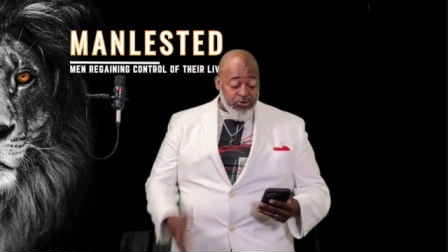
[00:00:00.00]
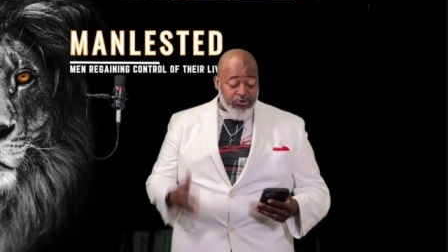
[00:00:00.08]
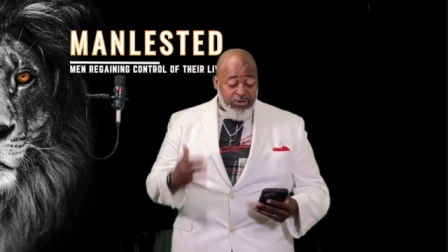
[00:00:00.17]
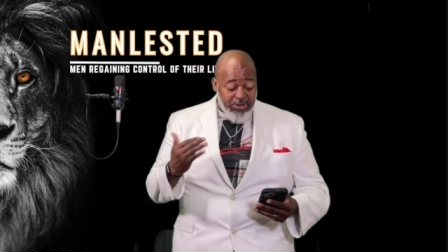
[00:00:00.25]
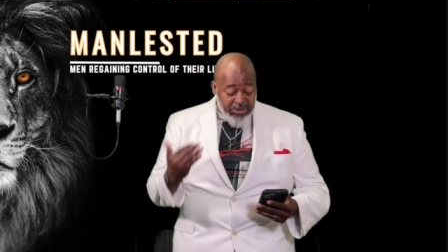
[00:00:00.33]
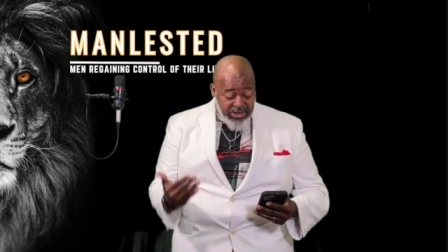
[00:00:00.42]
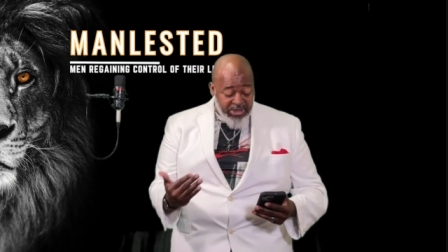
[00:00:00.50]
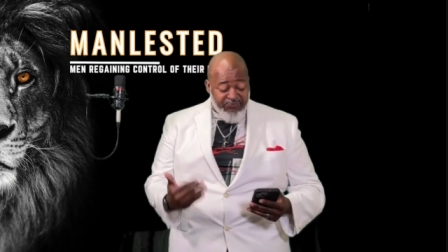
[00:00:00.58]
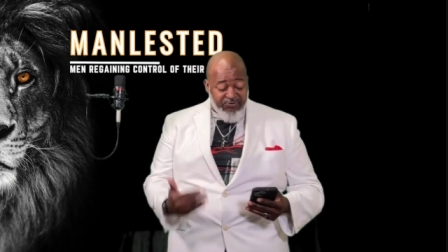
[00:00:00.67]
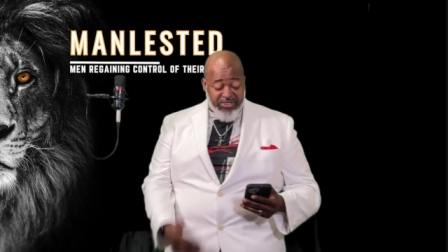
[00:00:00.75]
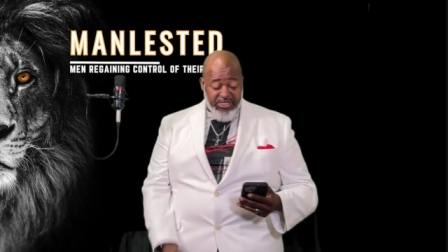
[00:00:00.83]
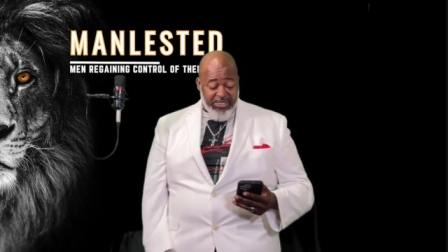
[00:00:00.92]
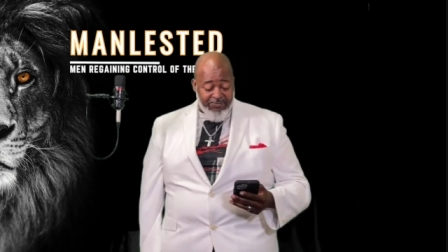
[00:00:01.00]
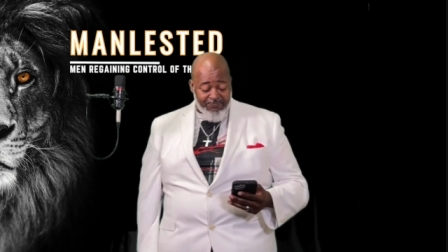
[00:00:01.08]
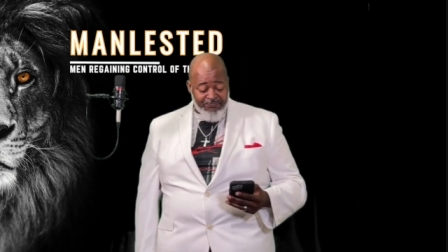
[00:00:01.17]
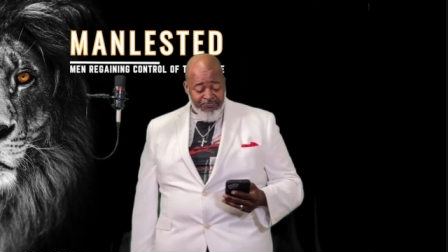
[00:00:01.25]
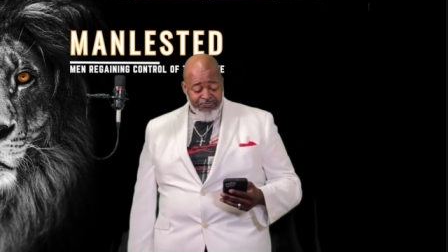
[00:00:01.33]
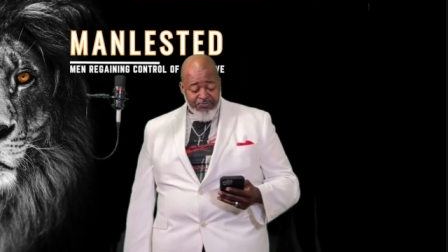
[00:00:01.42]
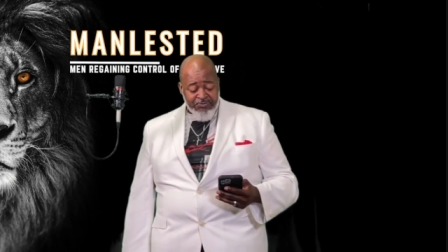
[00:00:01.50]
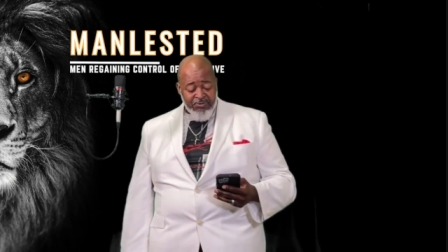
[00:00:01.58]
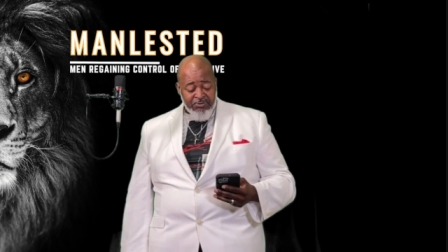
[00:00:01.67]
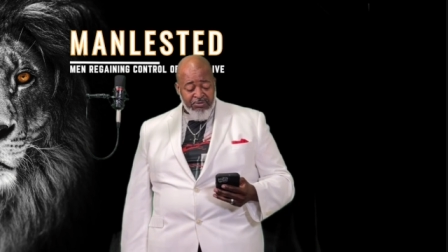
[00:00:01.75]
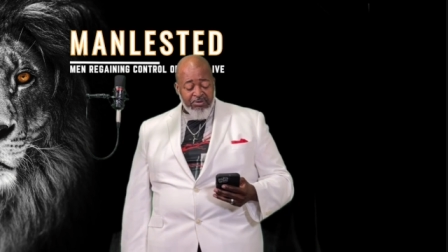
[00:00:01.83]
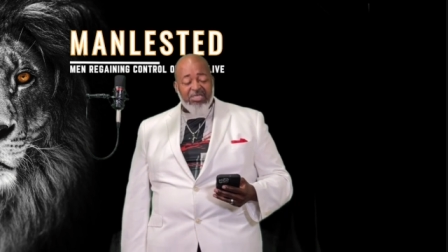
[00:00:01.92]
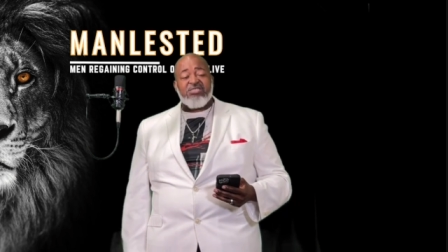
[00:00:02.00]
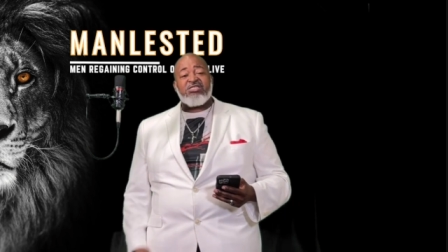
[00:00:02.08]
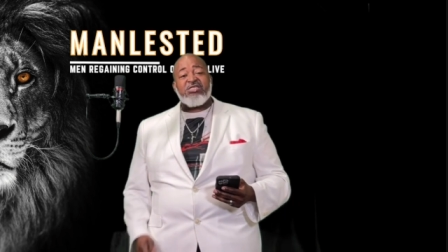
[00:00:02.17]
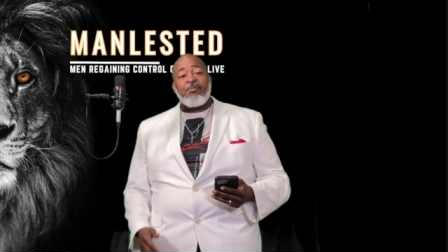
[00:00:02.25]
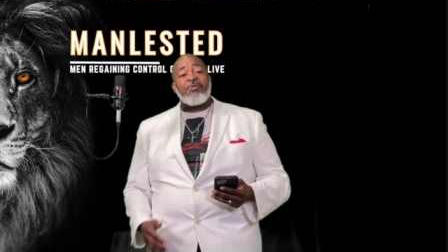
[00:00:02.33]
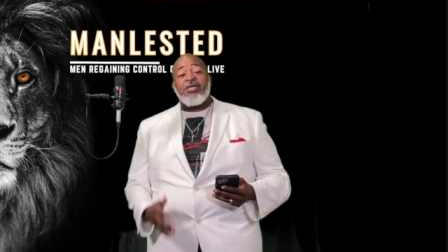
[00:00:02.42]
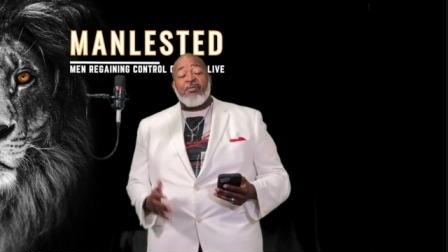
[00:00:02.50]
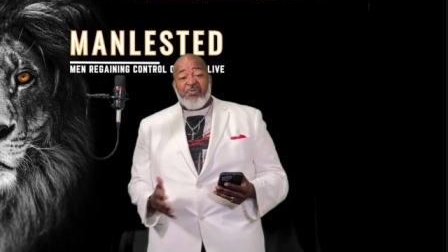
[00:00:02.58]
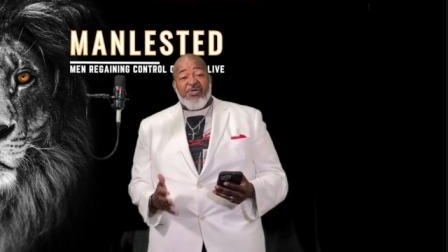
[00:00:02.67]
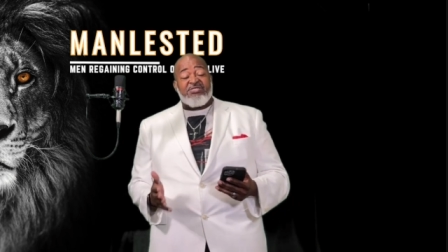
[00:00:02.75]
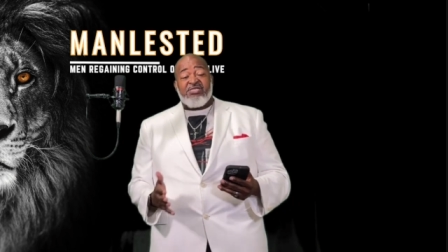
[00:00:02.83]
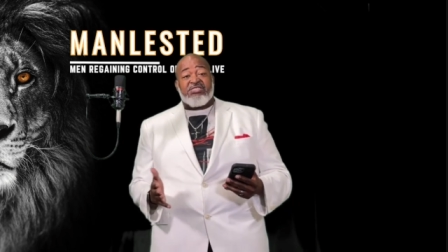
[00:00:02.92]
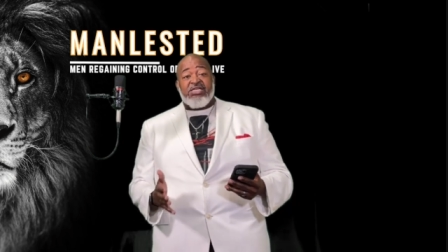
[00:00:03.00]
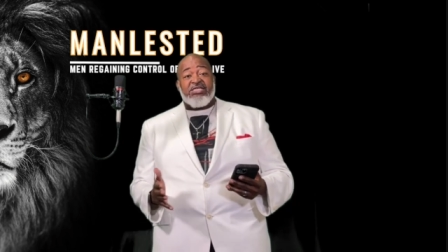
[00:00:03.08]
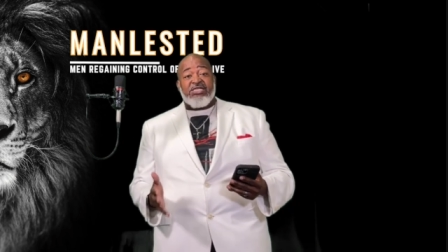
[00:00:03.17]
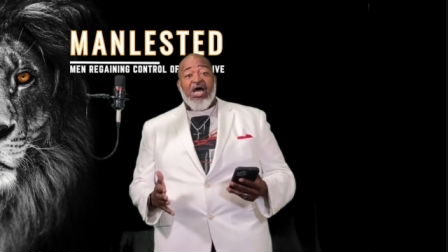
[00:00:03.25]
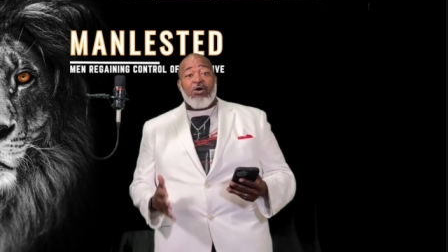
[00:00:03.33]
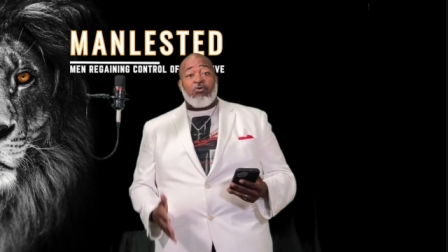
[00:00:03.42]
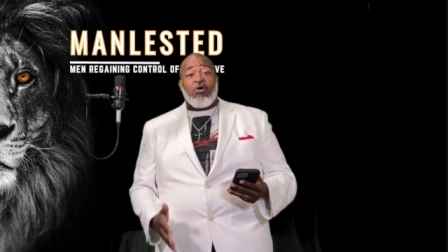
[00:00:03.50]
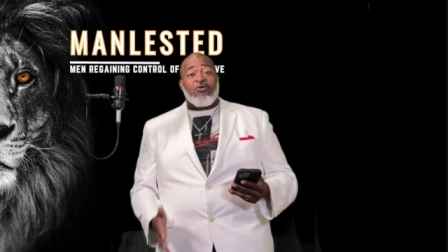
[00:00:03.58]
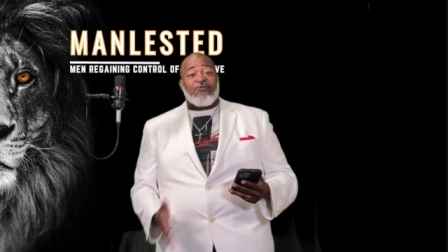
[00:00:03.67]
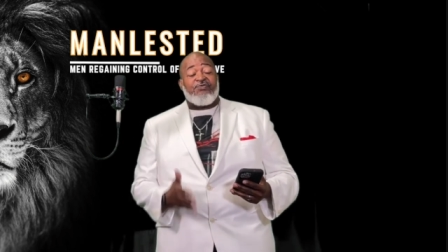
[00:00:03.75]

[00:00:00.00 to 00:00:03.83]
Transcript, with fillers: You can live again. This simple, the business did not work.